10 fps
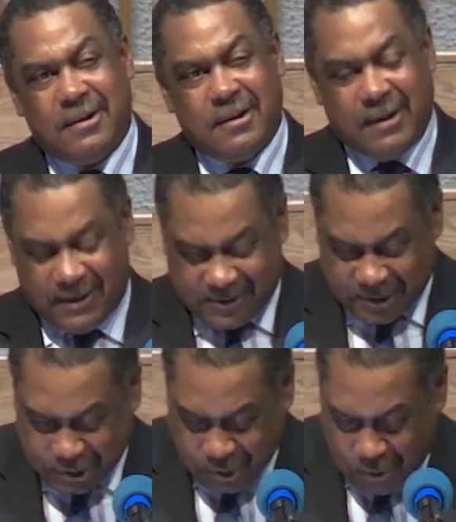is the
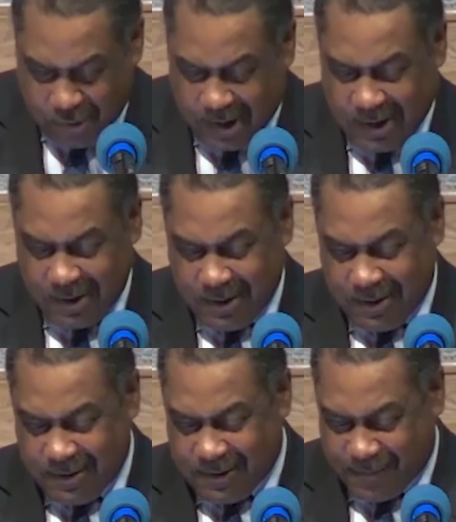story
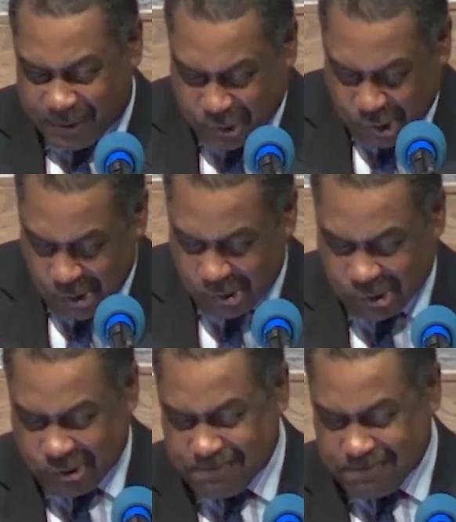of the church,